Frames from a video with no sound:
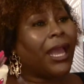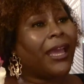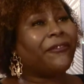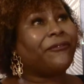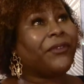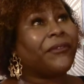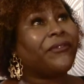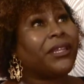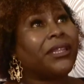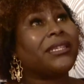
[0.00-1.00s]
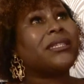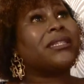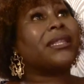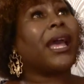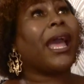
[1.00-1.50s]
at 50, this
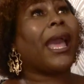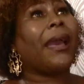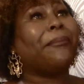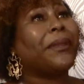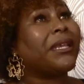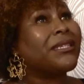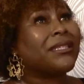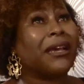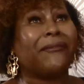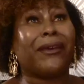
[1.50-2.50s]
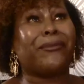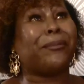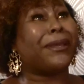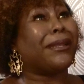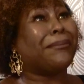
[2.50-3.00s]
is the happiest I've ever been
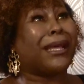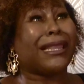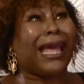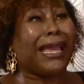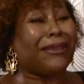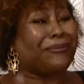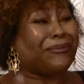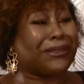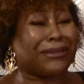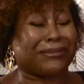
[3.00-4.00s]
in my life."